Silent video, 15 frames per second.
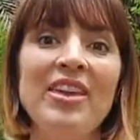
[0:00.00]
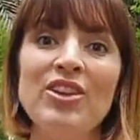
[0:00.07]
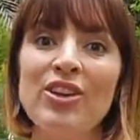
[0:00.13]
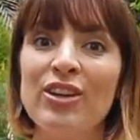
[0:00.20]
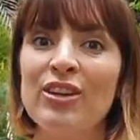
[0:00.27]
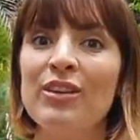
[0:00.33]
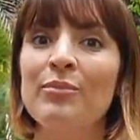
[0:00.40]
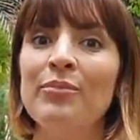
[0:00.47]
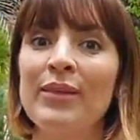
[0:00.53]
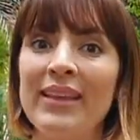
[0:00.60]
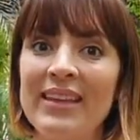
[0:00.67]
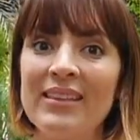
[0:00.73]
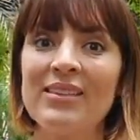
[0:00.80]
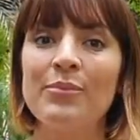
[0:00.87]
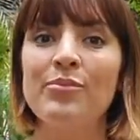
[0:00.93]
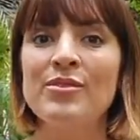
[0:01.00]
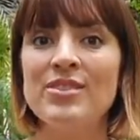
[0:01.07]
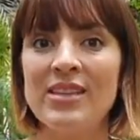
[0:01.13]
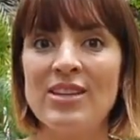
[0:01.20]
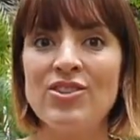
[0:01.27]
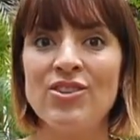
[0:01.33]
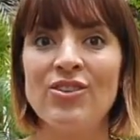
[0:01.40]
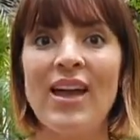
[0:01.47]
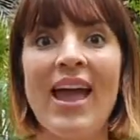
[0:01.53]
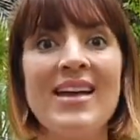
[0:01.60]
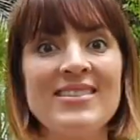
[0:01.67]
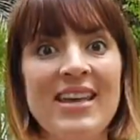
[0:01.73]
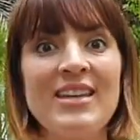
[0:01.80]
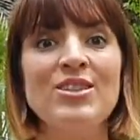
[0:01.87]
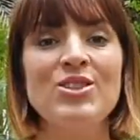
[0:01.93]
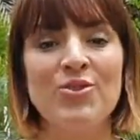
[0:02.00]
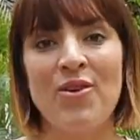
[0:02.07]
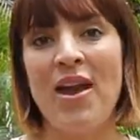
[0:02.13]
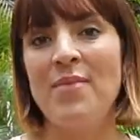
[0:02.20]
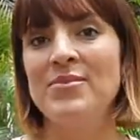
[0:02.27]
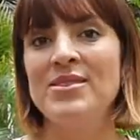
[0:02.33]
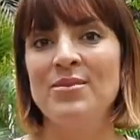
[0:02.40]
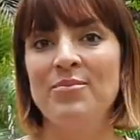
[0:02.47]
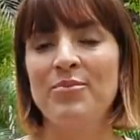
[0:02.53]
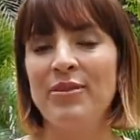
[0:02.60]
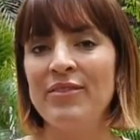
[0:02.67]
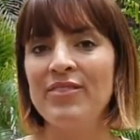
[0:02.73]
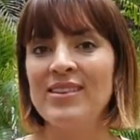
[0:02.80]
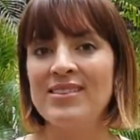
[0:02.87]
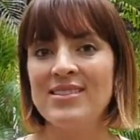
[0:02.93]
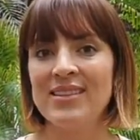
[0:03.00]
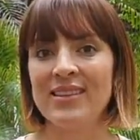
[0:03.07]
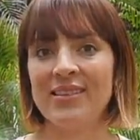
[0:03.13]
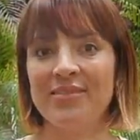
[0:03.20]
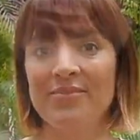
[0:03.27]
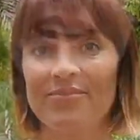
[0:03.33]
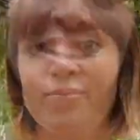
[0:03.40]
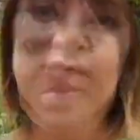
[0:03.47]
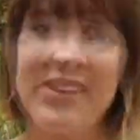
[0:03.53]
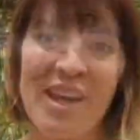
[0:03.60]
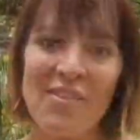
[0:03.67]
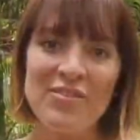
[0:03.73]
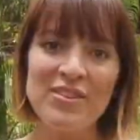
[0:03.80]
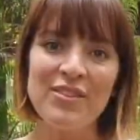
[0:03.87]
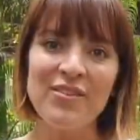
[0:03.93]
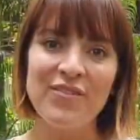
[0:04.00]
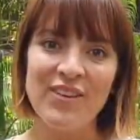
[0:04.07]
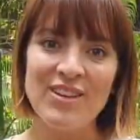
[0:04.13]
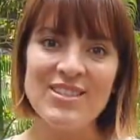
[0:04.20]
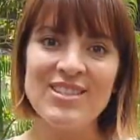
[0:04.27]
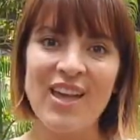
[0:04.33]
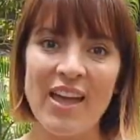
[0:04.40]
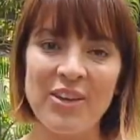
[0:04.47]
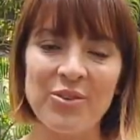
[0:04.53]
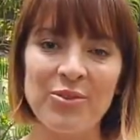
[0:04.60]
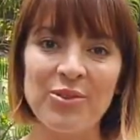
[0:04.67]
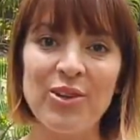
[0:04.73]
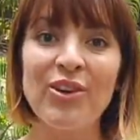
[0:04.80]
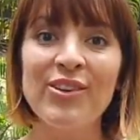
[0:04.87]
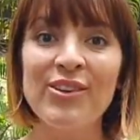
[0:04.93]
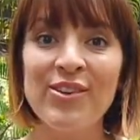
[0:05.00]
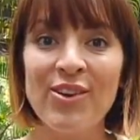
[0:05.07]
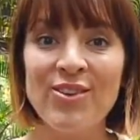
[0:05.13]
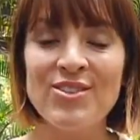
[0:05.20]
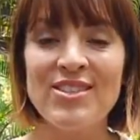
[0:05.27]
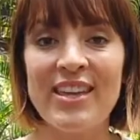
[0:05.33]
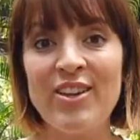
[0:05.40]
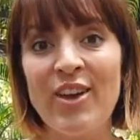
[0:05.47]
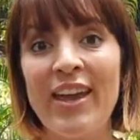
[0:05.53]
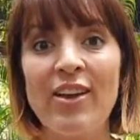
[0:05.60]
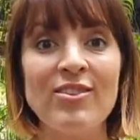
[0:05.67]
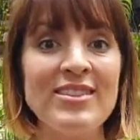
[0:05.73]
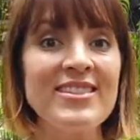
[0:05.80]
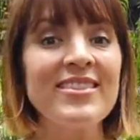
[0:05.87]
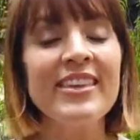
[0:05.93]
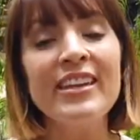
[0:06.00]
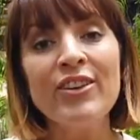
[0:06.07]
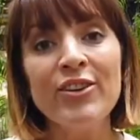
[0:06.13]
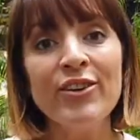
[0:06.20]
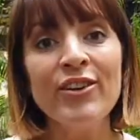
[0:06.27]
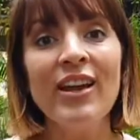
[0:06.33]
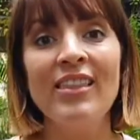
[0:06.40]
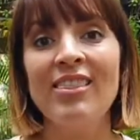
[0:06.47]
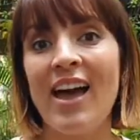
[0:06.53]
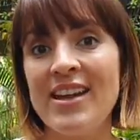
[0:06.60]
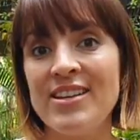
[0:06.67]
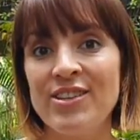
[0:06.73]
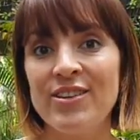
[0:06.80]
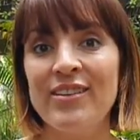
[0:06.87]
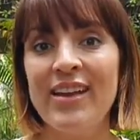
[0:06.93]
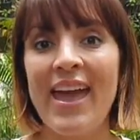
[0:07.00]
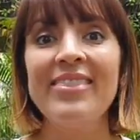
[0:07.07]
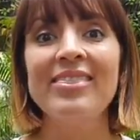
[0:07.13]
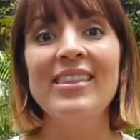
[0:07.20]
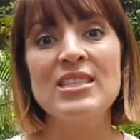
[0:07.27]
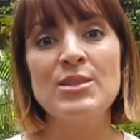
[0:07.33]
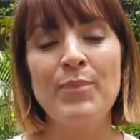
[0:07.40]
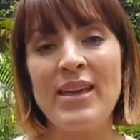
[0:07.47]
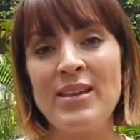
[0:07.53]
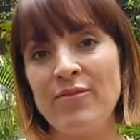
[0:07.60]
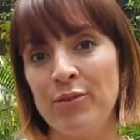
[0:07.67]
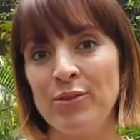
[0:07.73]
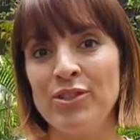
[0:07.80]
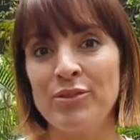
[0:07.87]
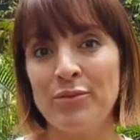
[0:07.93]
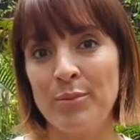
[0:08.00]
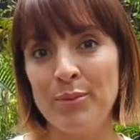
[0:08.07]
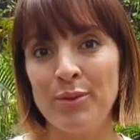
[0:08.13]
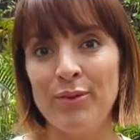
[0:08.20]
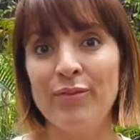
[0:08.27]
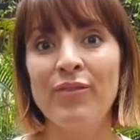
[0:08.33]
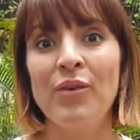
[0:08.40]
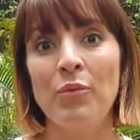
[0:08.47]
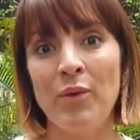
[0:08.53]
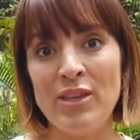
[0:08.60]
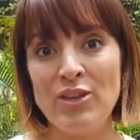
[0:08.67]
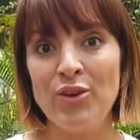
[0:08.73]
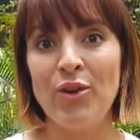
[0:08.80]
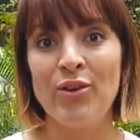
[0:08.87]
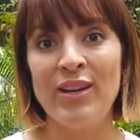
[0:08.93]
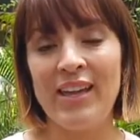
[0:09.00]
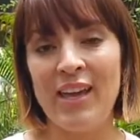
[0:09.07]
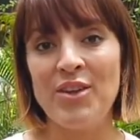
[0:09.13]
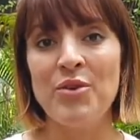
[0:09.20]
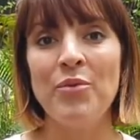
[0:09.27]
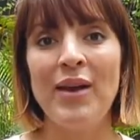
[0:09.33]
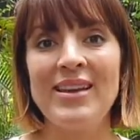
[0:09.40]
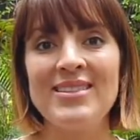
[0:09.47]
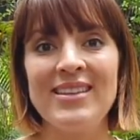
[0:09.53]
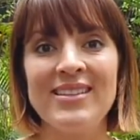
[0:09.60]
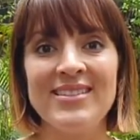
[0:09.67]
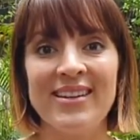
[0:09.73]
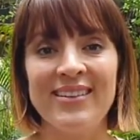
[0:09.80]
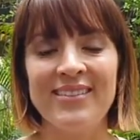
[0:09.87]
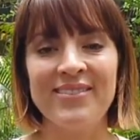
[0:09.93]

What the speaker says: you're going to complete the procedure as I described previously. Even after the first cycle, you're going to notice that your hair is thinner, lighter, and less painful to remove when you go to get your waxing done.